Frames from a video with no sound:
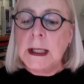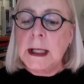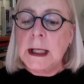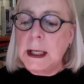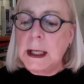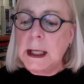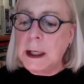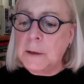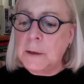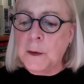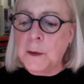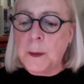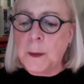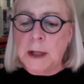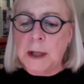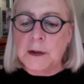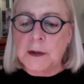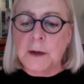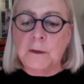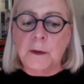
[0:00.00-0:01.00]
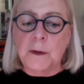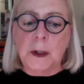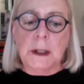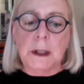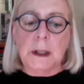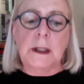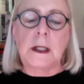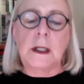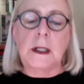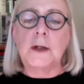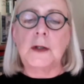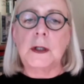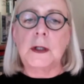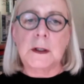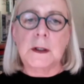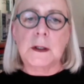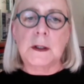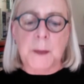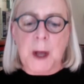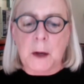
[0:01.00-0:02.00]
information for
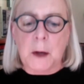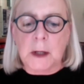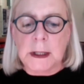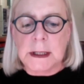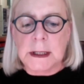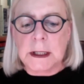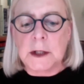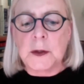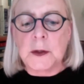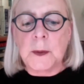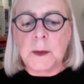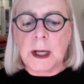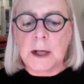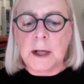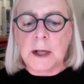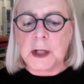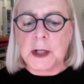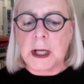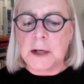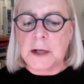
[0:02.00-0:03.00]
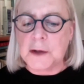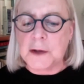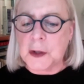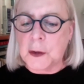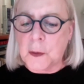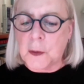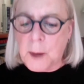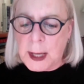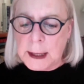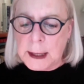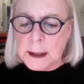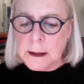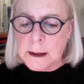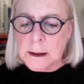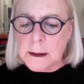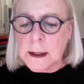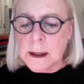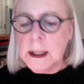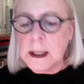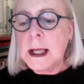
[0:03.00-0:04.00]
clinicians about continuing education credit,